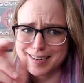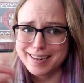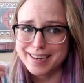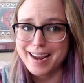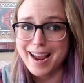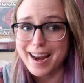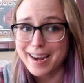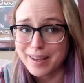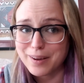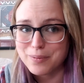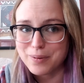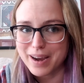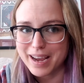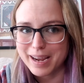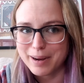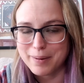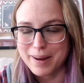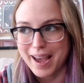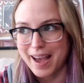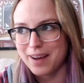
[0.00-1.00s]

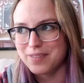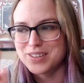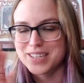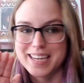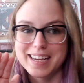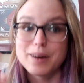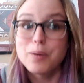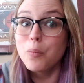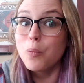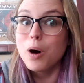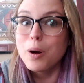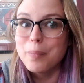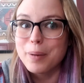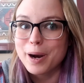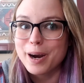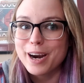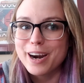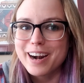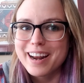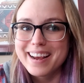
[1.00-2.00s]
anyway. We have to get a
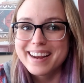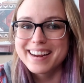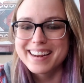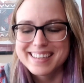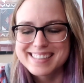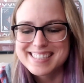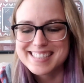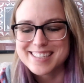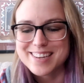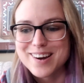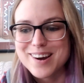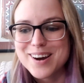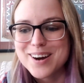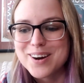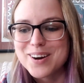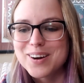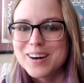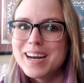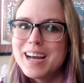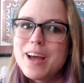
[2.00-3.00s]
Walmart.
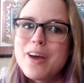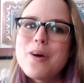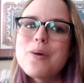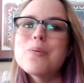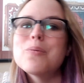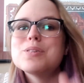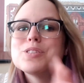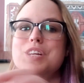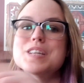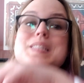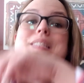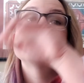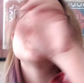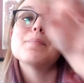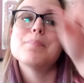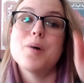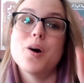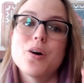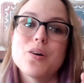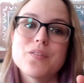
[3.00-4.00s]
So we'll just
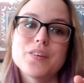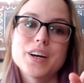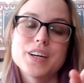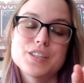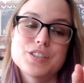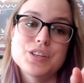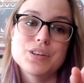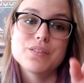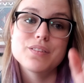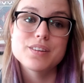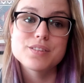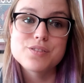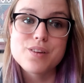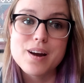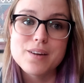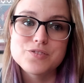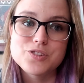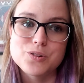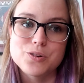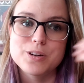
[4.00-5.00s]
zip over to this
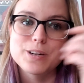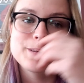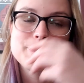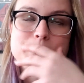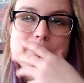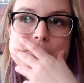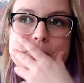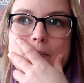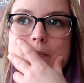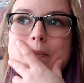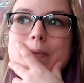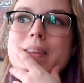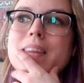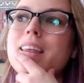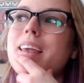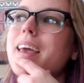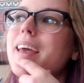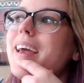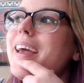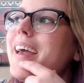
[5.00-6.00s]
craft store.
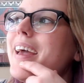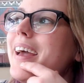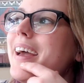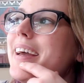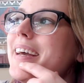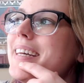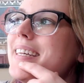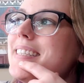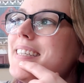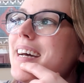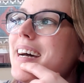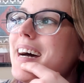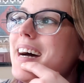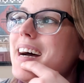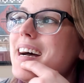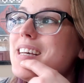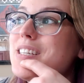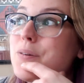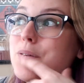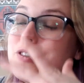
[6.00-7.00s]
And
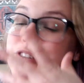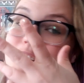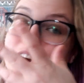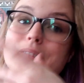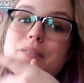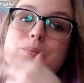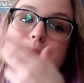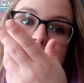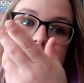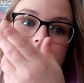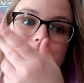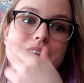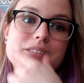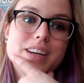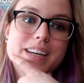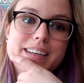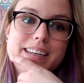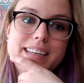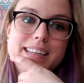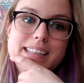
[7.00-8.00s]
so we're driving,
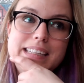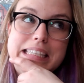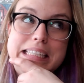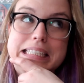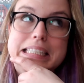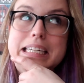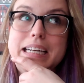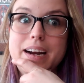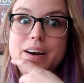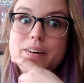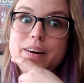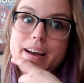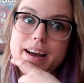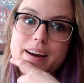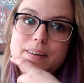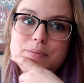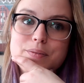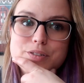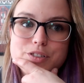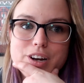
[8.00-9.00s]
like an hour and a
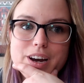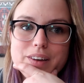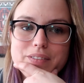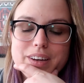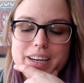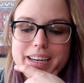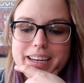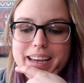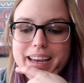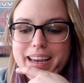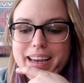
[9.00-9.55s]
half we're driving,